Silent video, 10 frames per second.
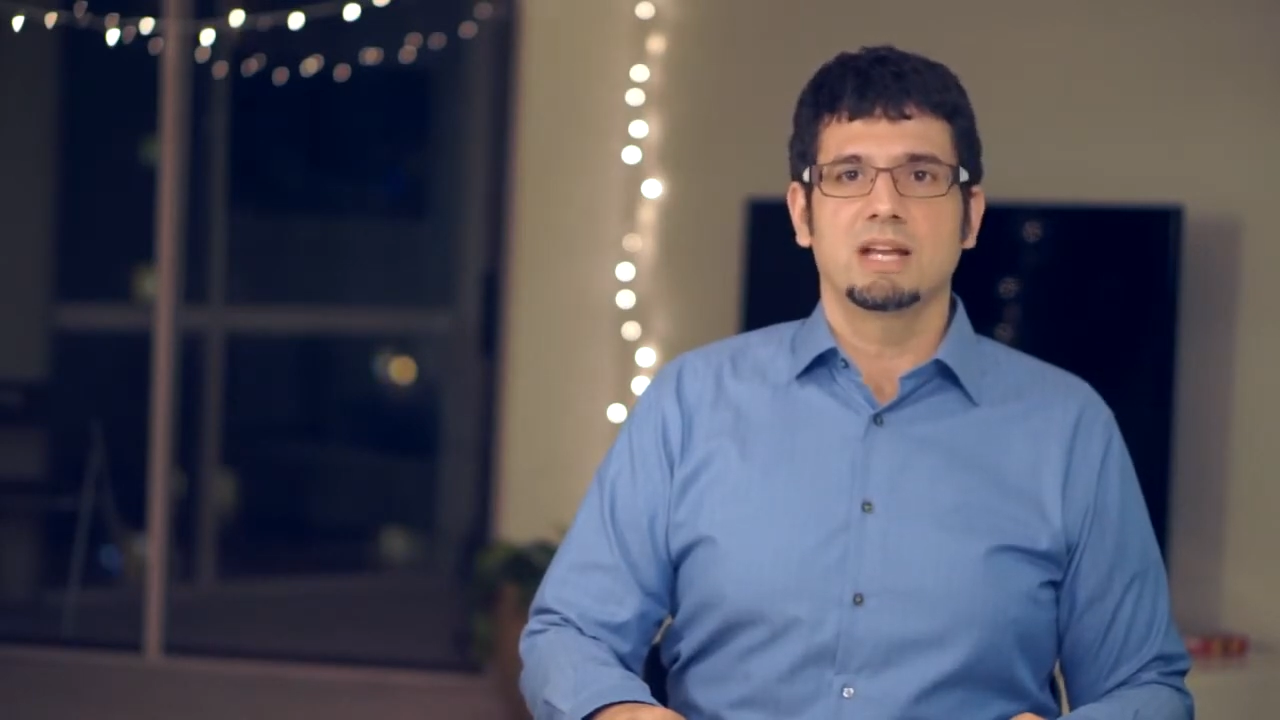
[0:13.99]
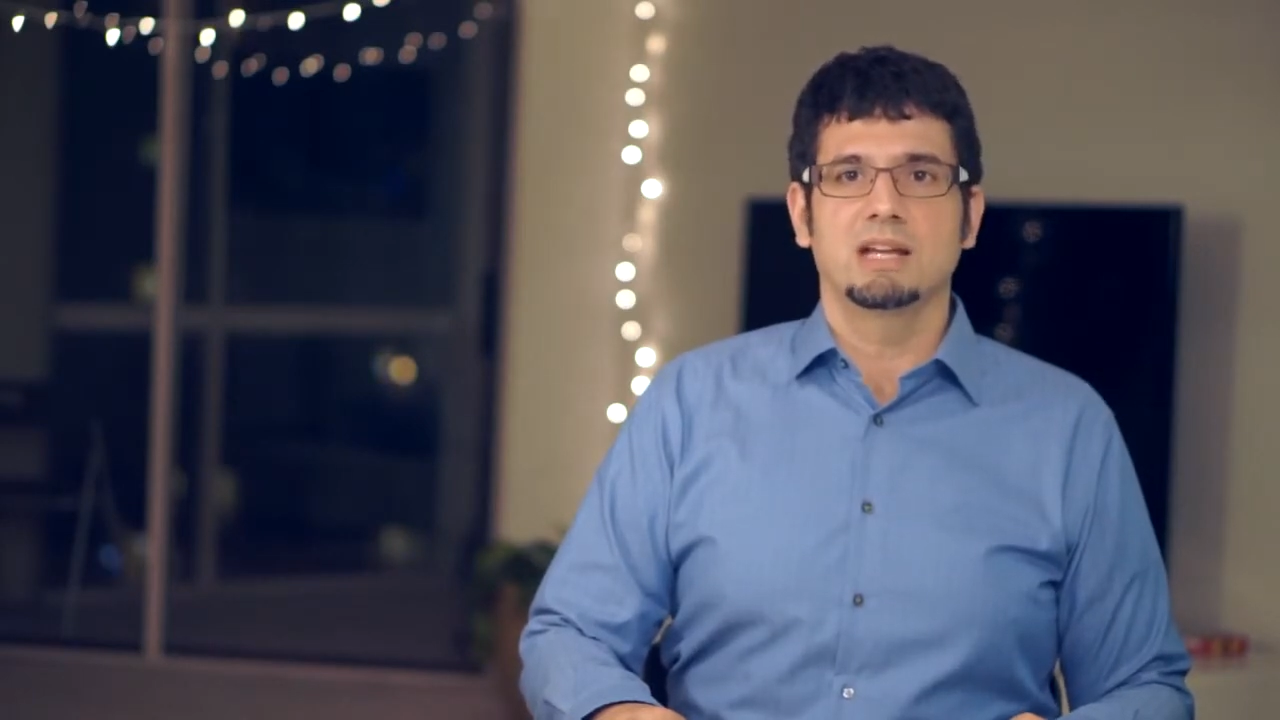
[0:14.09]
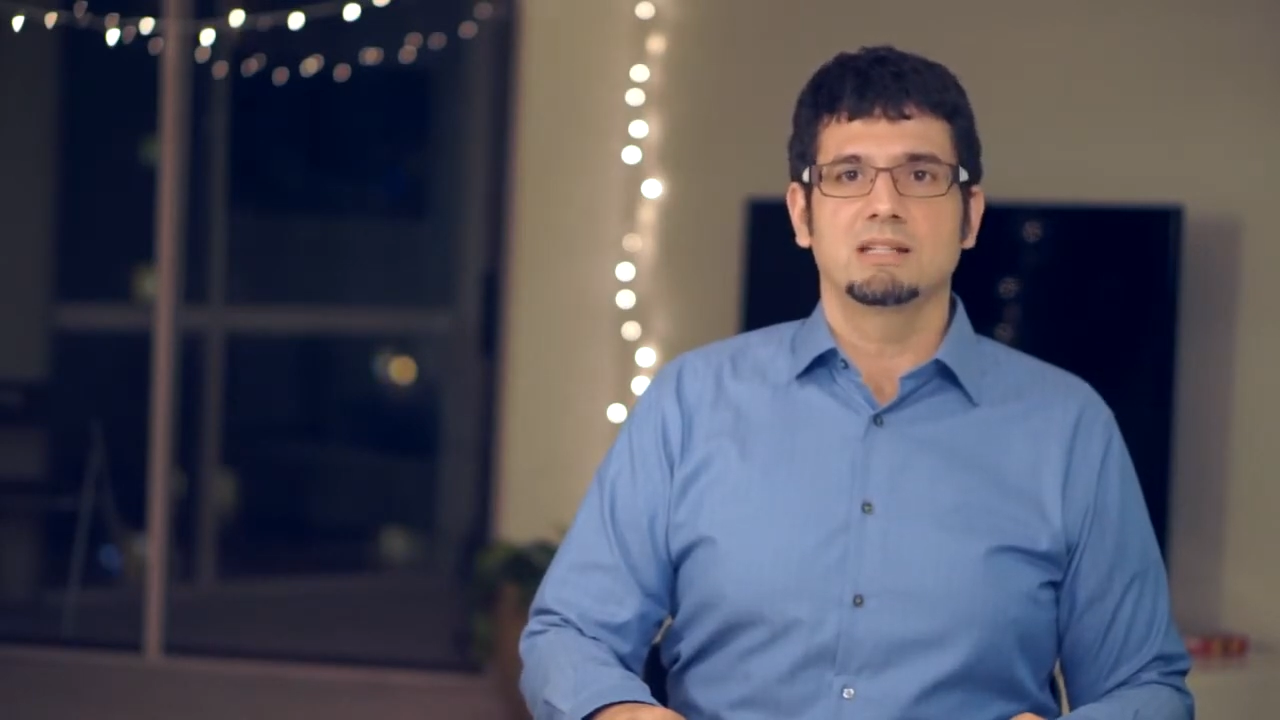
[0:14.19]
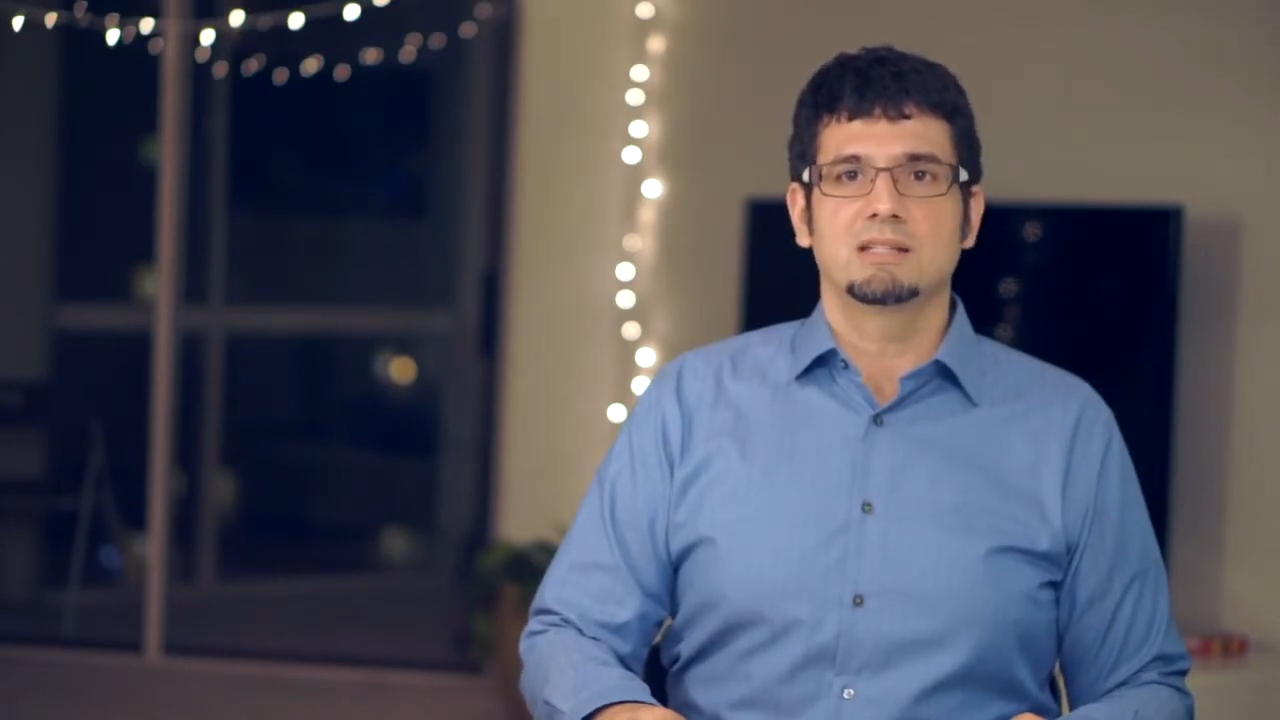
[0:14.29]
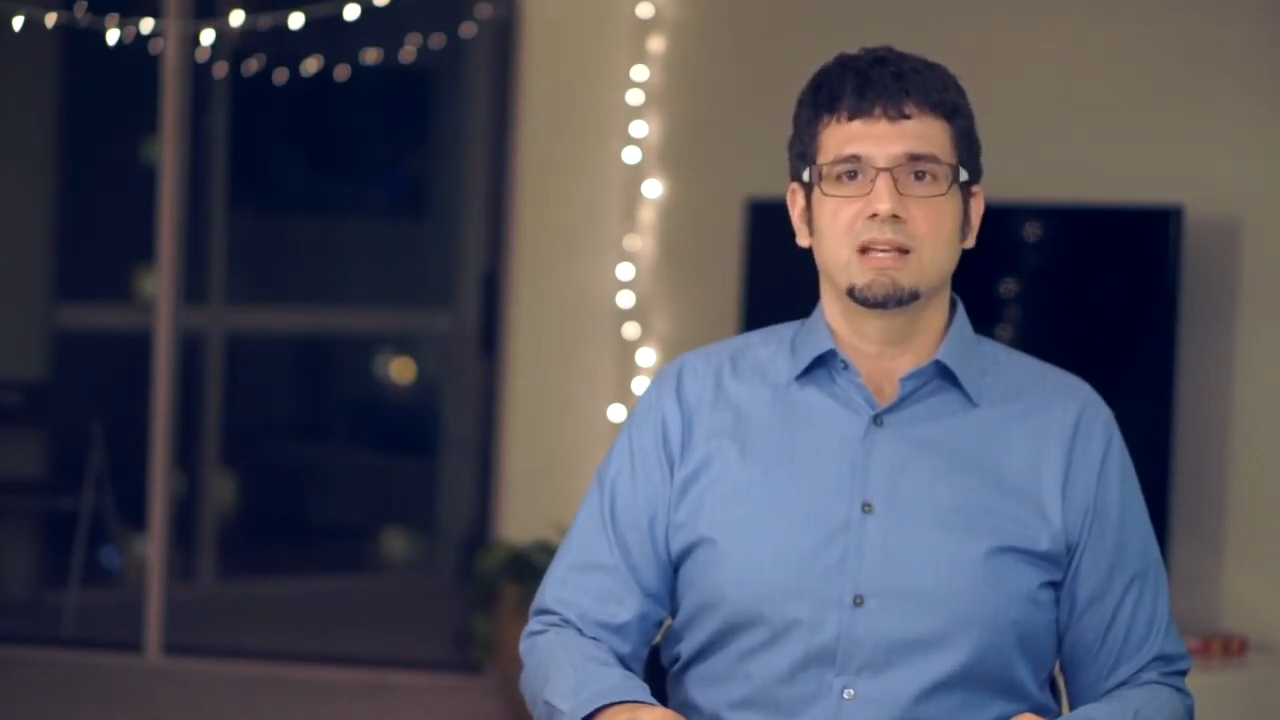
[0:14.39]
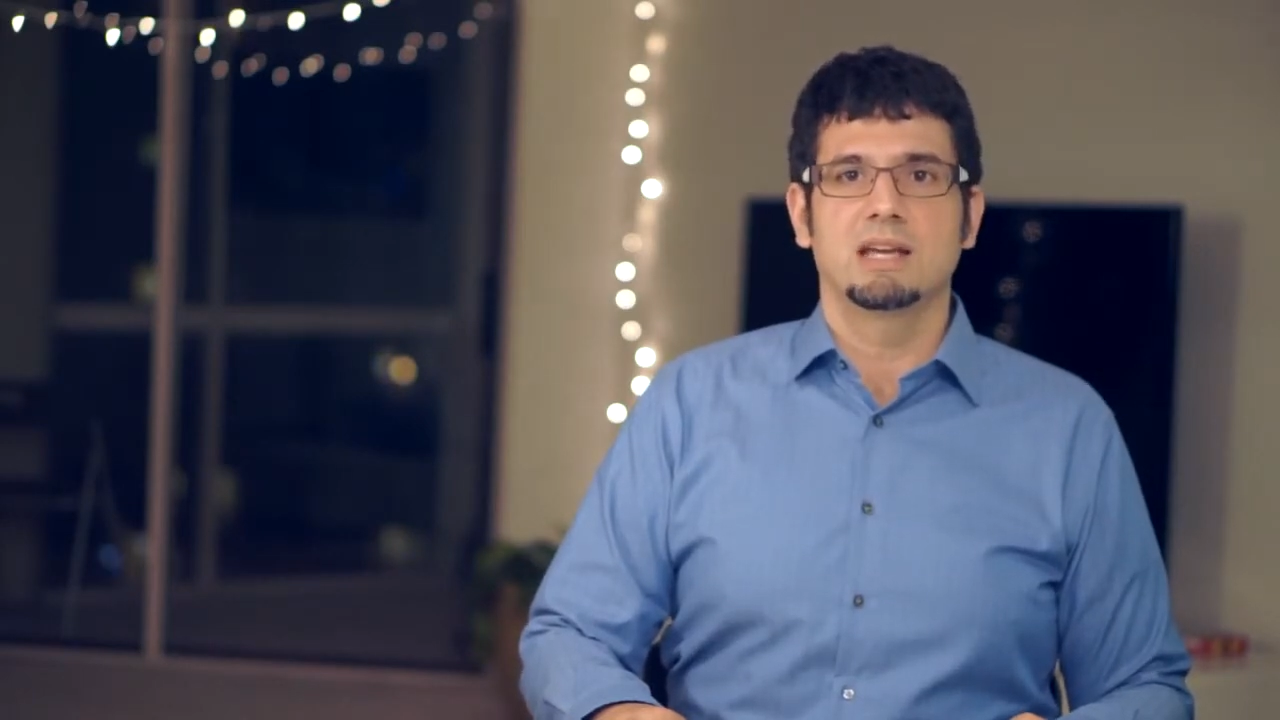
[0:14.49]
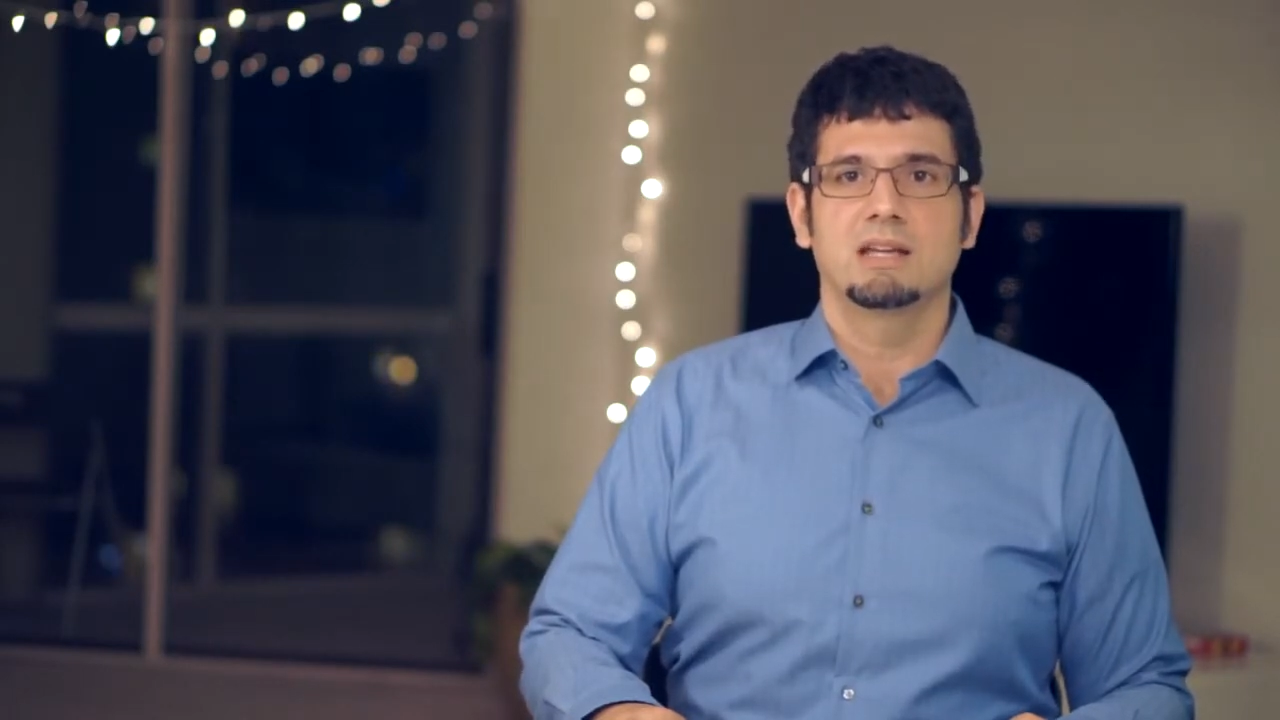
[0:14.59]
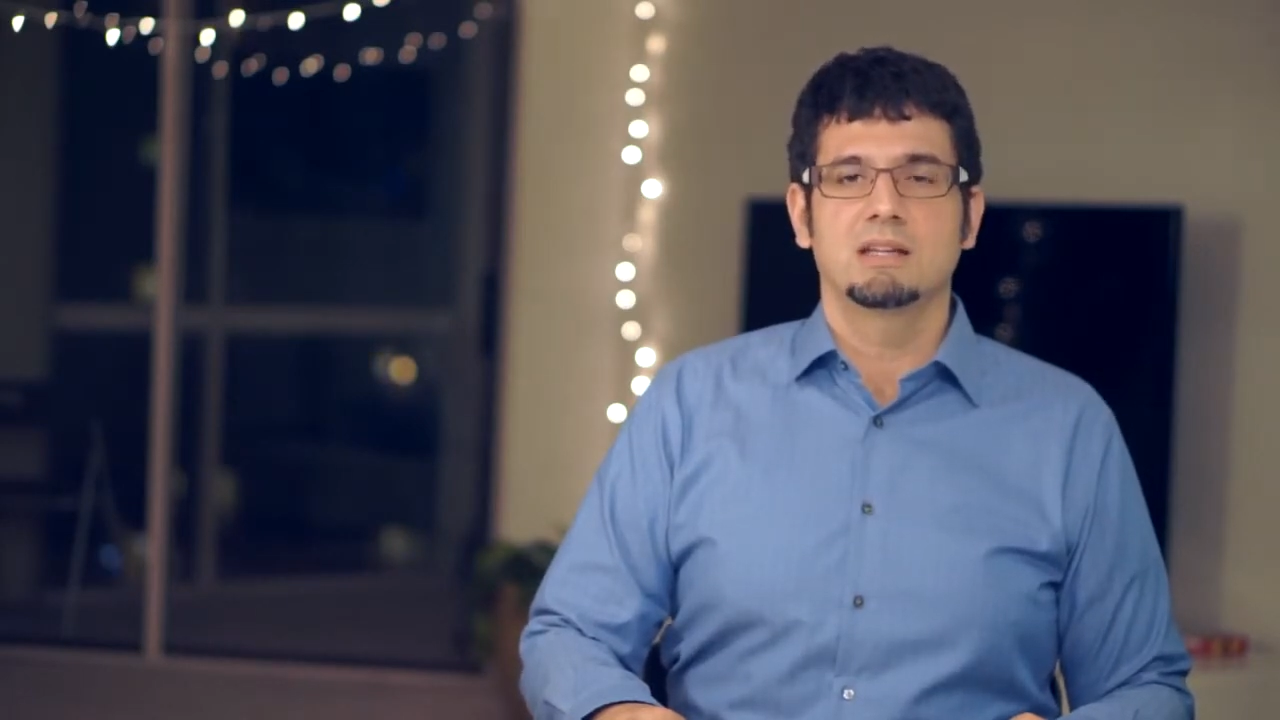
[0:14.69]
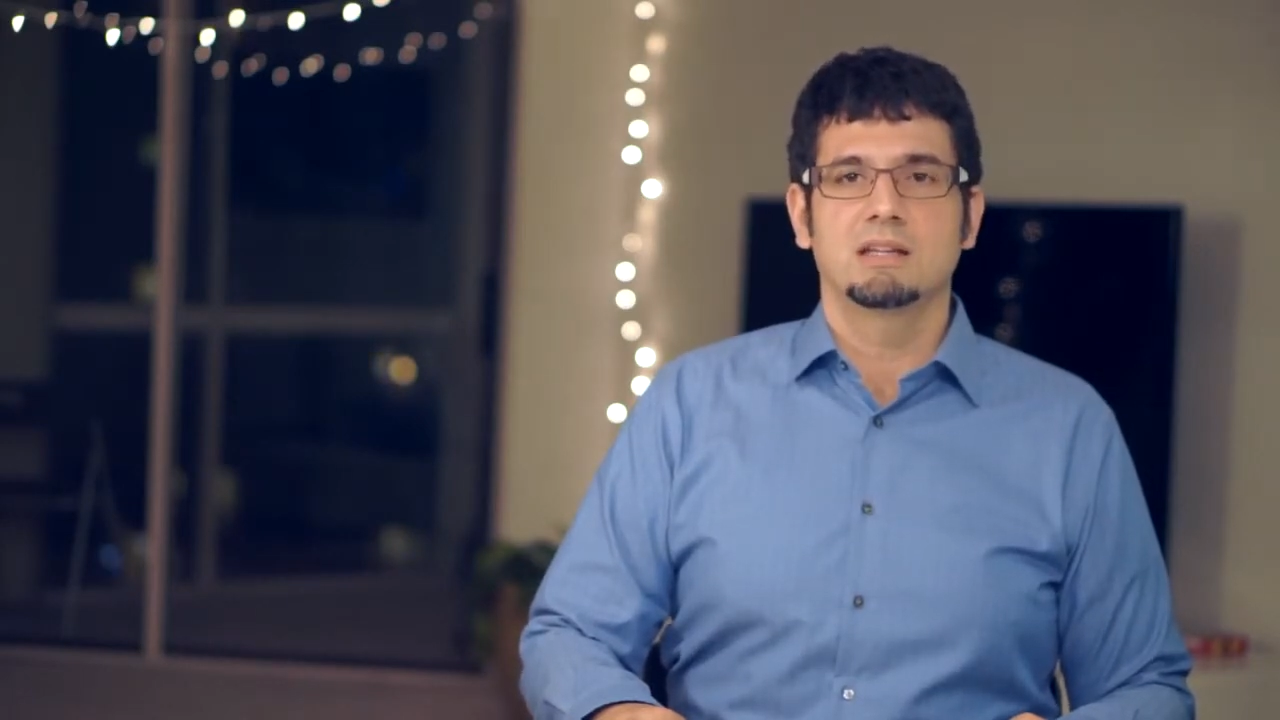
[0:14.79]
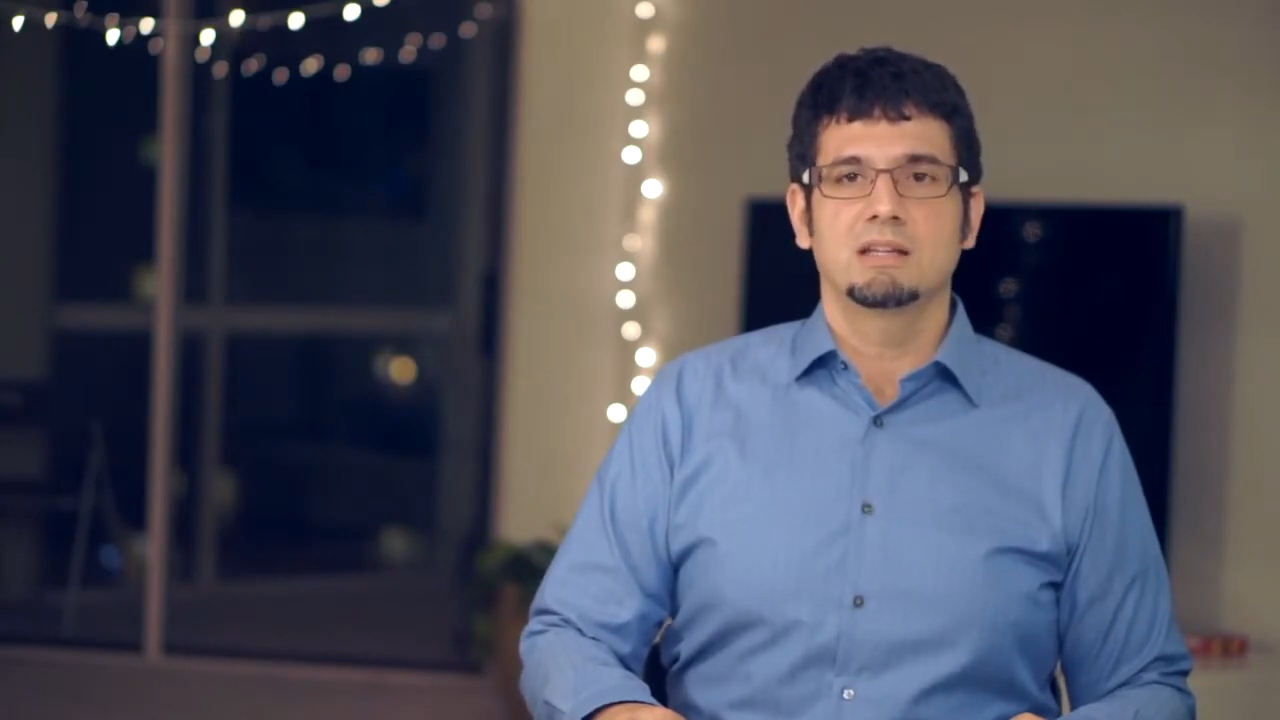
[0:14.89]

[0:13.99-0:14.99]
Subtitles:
had to say,